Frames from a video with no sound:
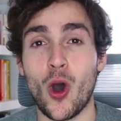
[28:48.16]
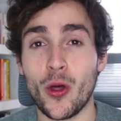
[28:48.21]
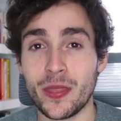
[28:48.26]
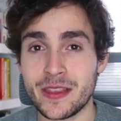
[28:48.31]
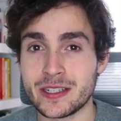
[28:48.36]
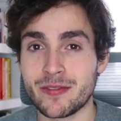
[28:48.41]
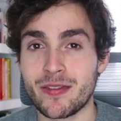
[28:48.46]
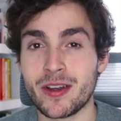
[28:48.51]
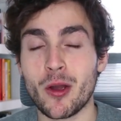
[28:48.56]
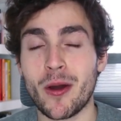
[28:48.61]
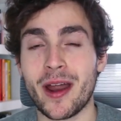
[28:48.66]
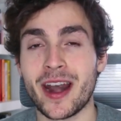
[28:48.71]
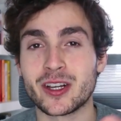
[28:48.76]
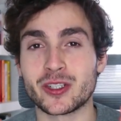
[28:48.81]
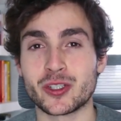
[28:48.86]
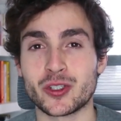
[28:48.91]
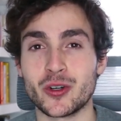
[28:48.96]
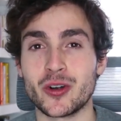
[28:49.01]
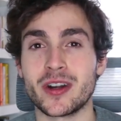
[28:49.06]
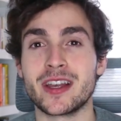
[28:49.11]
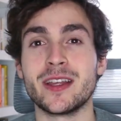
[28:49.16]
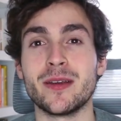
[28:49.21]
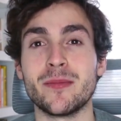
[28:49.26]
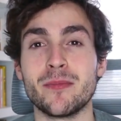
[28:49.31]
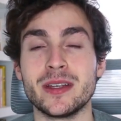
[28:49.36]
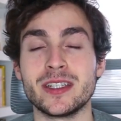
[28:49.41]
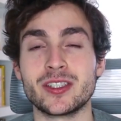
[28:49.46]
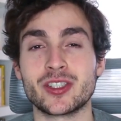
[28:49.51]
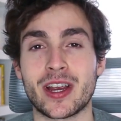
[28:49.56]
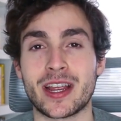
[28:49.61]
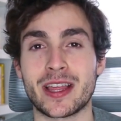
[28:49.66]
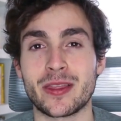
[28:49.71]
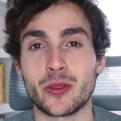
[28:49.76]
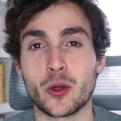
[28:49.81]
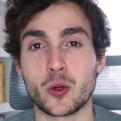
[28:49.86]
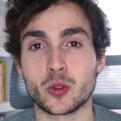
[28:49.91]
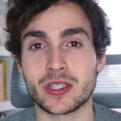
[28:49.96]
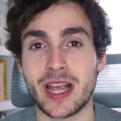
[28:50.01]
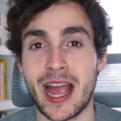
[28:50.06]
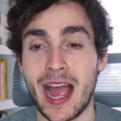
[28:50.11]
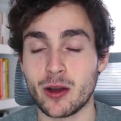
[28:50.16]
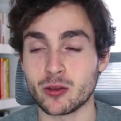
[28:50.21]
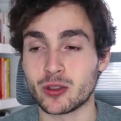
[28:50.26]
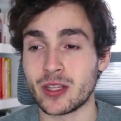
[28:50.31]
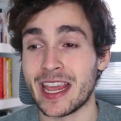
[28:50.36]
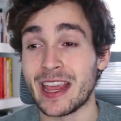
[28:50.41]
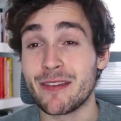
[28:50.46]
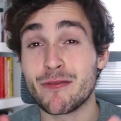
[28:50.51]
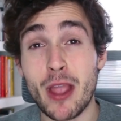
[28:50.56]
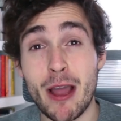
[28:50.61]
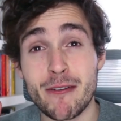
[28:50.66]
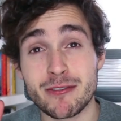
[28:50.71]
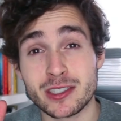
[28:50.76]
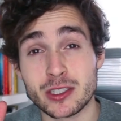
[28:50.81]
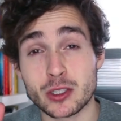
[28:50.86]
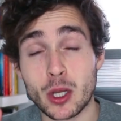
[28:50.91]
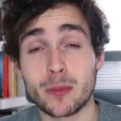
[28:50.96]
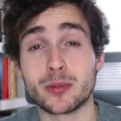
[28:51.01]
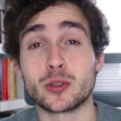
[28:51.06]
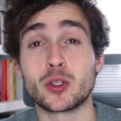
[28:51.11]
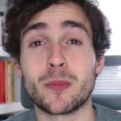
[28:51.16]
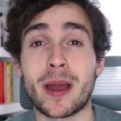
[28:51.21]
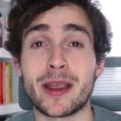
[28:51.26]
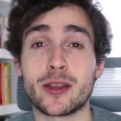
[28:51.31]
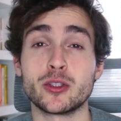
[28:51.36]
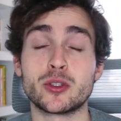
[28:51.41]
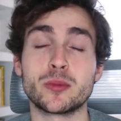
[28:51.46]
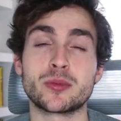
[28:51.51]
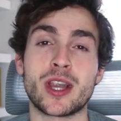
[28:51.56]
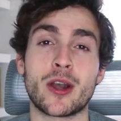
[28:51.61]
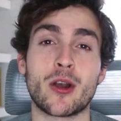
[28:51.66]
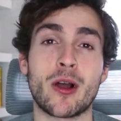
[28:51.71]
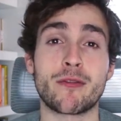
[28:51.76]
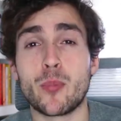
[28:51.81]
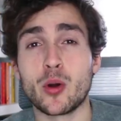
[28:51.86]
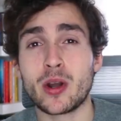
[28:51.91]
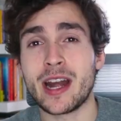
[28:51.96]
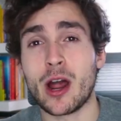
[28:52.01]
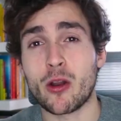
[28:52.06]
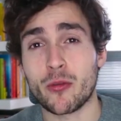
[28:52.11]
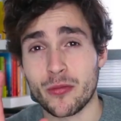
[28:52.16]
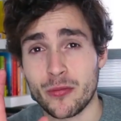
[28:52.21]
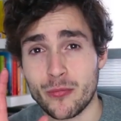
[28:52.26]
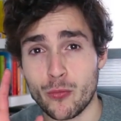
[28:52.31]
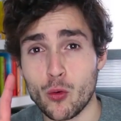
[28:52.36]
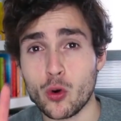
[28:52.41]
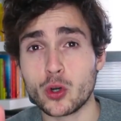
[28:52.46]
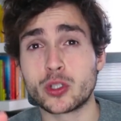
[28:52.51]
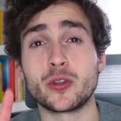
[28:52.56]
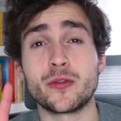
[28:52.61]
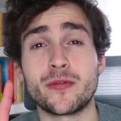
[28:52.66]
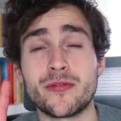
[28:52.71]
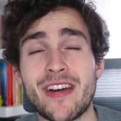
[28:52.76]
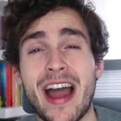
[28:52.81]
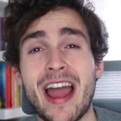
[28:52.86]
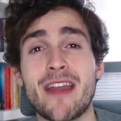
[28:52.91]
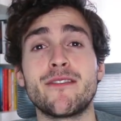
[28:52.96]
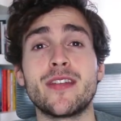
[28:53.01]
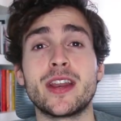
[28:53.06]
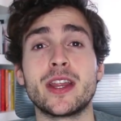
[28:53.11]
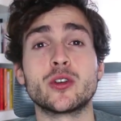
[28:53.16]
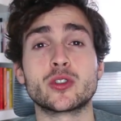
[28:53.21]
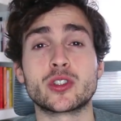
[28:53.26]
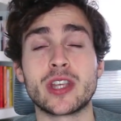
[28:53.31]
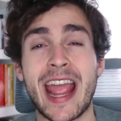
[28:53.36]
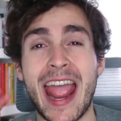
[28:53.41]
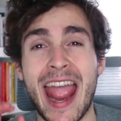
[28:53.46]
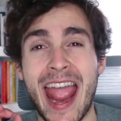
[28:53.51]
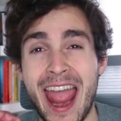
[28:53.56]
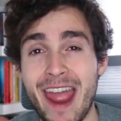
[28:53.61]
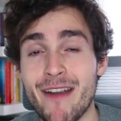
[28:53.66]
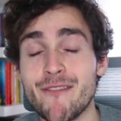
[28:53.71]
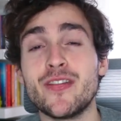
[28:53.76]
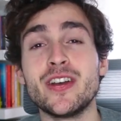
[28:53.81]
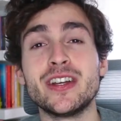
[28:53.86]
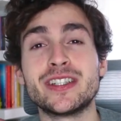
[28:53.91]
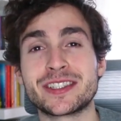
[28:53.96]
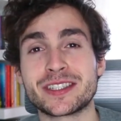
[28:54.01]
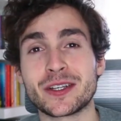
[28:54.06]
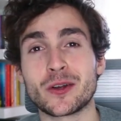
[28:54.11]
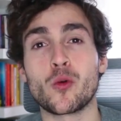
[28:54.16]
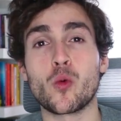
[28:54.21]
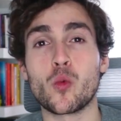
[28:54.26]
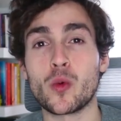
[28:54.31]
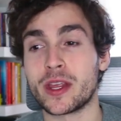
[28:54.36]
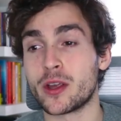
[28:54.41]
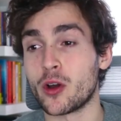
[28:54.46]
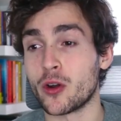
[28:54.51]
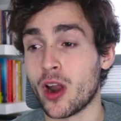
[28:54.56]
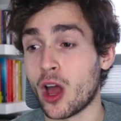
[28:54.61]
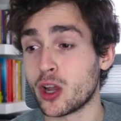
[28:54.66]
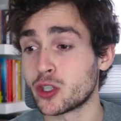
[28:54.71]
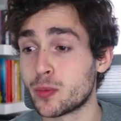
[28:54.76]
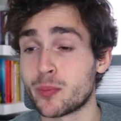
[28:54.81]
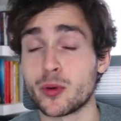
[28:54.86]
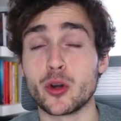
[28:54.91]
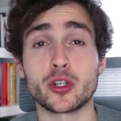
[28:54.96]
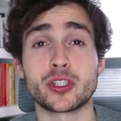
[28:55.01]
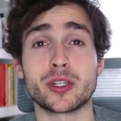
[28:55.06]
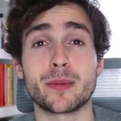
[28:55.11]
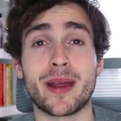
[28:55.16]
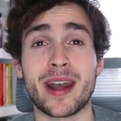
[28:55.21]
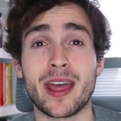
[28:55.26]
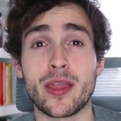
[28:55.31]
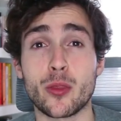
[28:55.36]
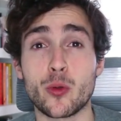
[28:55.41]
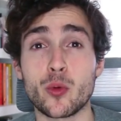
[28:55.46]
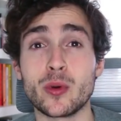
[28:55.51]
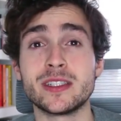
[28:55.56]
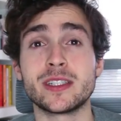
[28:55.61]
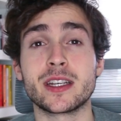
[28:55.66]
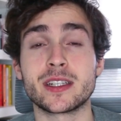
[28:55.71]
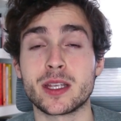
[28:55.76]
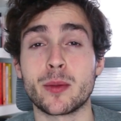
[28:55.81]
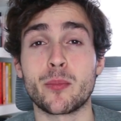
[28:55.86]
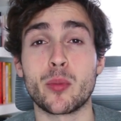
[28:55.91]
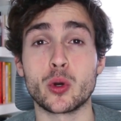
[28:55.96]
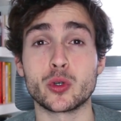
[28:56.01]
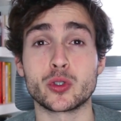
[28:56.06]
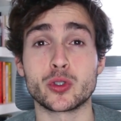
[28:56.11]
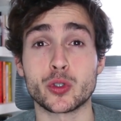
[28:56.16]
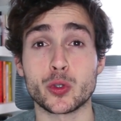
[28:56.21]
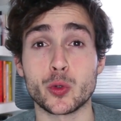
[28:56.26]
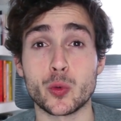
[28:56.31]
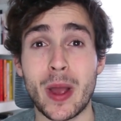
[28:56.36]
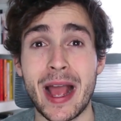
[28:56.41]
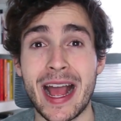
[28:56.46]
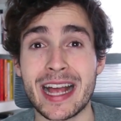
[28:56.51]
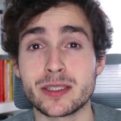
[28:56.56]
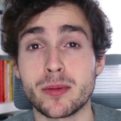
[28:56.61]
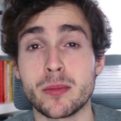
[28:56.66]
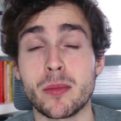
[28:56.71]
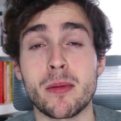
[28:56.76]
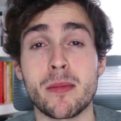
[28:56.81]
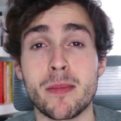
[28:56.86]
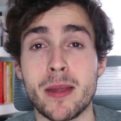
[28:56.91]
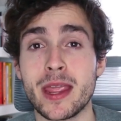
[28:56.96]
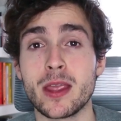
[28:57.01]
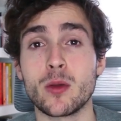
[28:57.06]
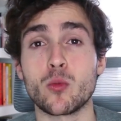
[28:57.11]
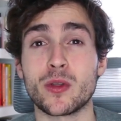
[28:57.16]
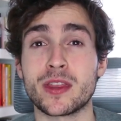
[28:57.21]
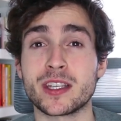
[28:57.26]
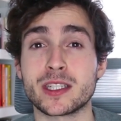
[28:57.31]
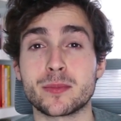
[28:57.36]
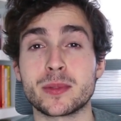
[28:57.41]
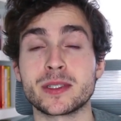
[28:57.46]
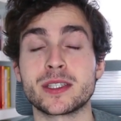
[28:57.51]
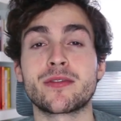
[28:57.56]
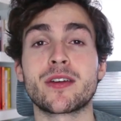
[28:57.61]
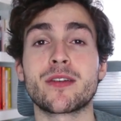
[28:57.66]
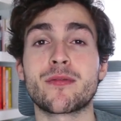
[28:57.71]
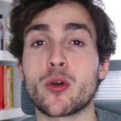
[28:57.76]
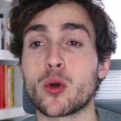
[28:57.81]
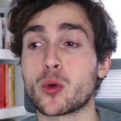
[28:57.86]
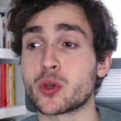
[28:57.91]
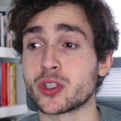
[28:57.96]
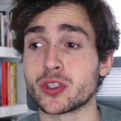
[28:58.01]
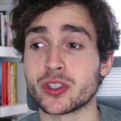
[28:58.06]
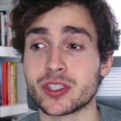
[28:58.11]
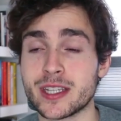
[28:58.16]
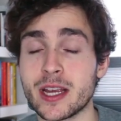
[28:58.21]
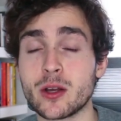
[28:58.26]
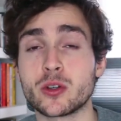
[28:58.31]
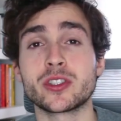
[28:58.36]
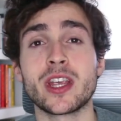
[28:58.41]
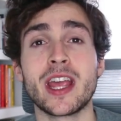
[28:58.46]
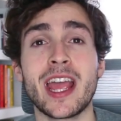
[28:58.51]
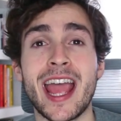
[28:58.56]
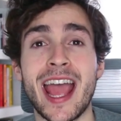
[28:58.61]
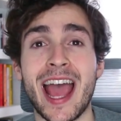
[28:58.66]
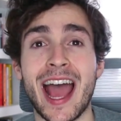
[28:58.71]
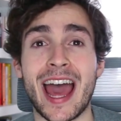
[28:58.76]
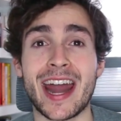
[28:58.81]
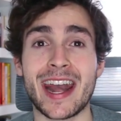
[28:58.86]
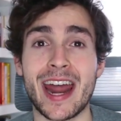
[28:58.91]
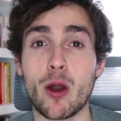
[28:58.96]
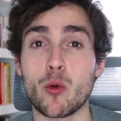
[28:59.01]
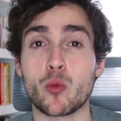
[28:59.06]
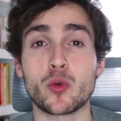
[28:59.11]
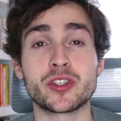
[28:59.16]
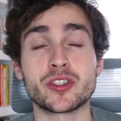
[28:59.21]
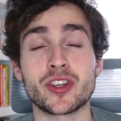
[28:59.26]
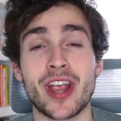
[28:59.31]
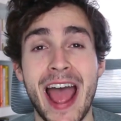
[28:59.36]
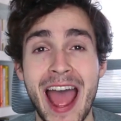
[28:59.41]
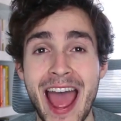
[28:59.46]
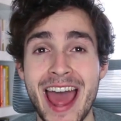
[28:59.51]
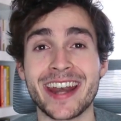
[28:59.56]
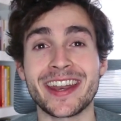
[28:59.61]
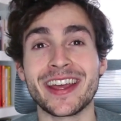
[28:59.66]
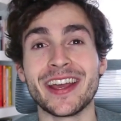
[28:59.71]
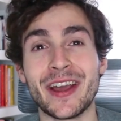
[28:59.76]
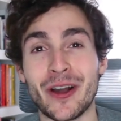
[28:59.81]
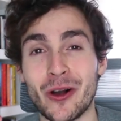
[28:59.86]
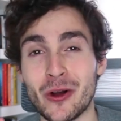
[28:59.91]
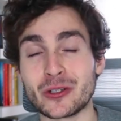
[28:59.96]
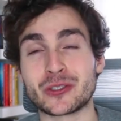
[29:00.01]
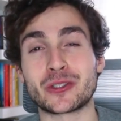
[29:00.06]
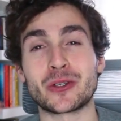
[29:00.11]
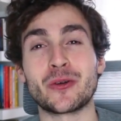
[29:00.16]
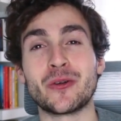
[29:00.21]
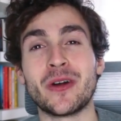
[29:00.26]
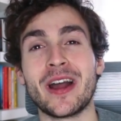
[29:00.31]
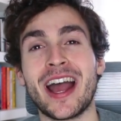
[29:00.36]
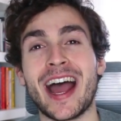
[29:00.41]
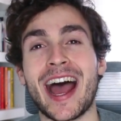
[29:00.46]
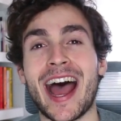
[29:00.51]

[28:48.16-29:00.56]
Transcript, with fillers: on this video and I'll surely be checking those out. If you haven't subbed to my YouTube channel, I'm putting out four to five videos every single week on entrepreneurship and a 360 approach to SMMA with a specific focus on sales and outreach and also